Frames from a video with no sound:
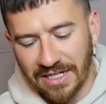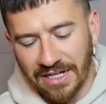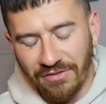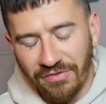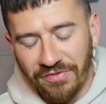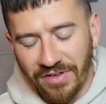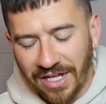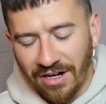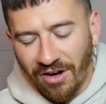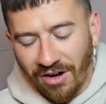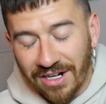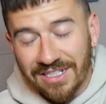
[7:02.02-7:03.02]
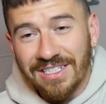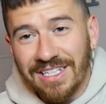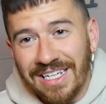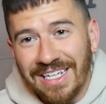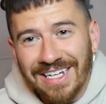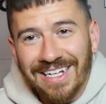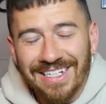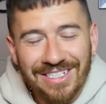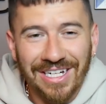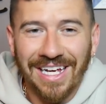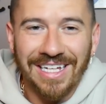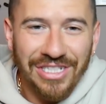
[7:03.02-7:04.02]
Like, if it honestly,
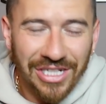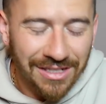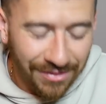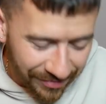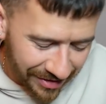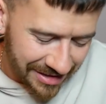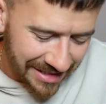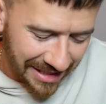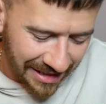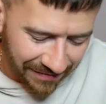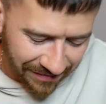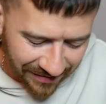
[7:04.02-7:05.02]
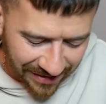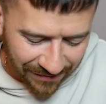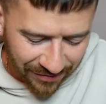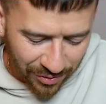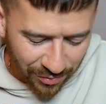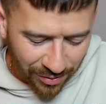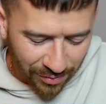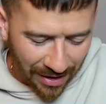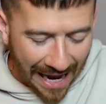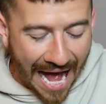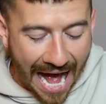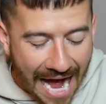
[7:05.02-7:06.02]
it just feels like if you
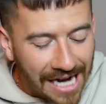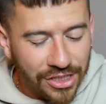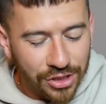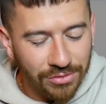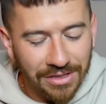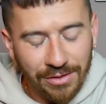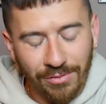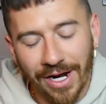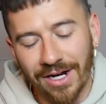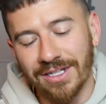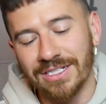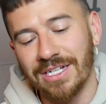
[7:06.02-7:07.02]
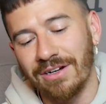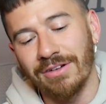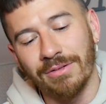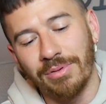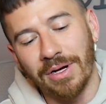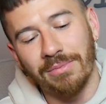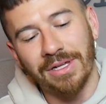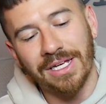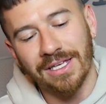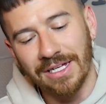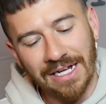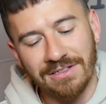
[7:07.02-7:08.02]
were actually wearing this out in
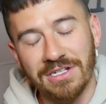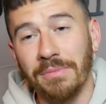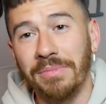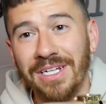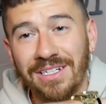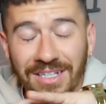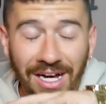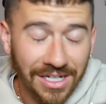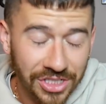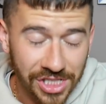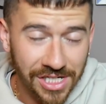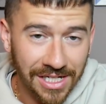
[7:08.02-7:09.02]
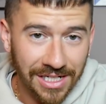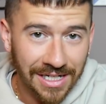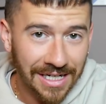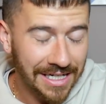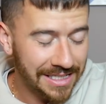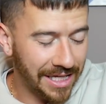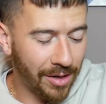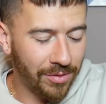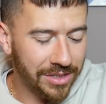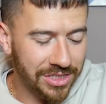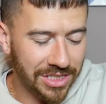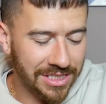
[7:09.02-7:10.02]
public and somebody touched it, they
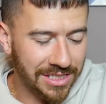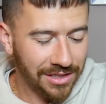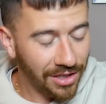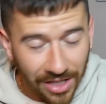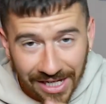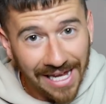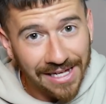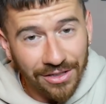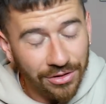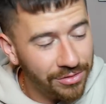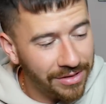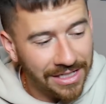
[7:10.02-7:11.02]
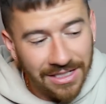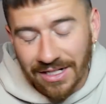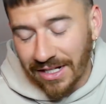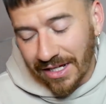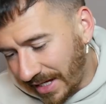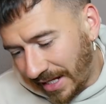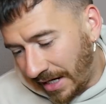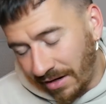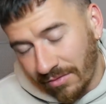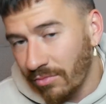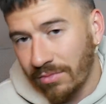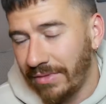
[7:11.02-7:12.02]
would just look at you
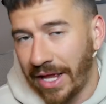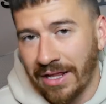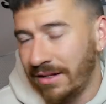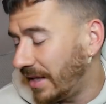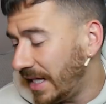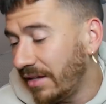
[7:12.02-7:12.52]
and